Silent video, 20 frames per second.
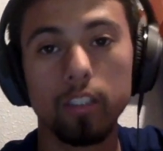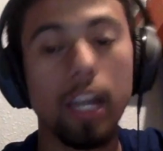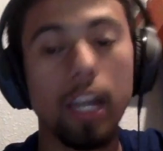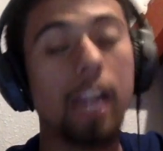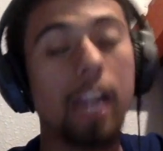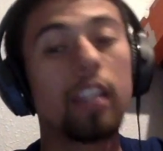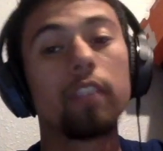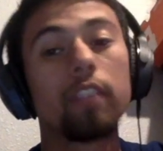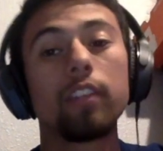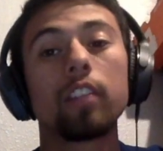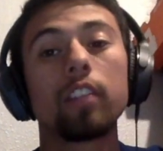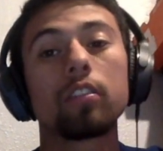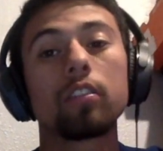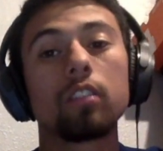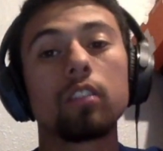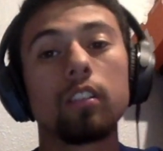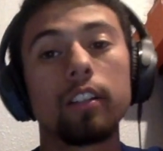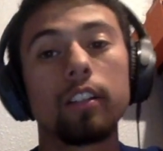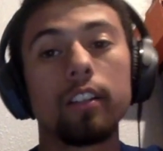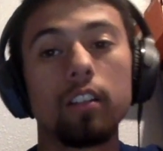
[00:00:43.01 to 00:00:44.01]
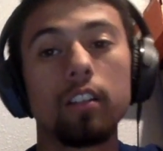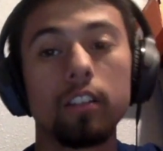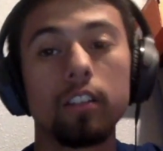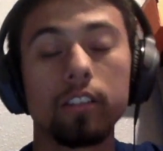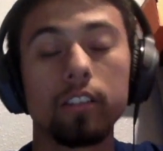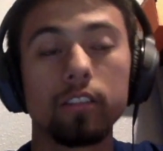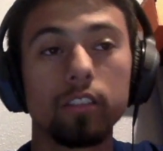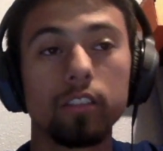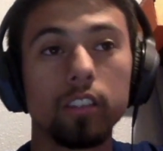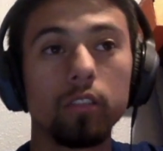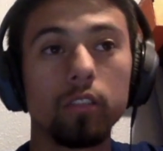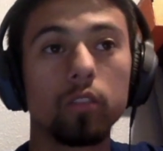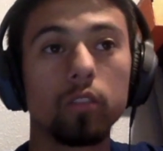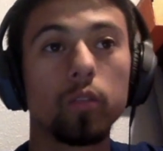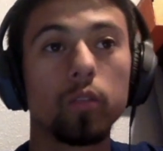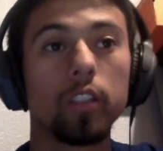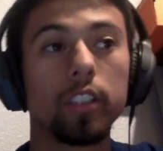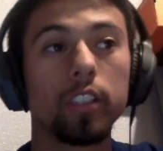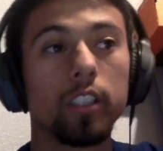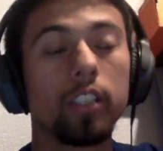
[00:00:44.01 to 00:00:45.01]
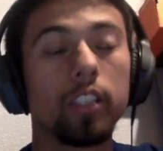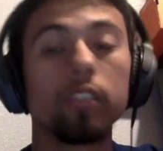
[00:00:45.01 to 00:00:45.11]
I love that song. Honestly, it was really good.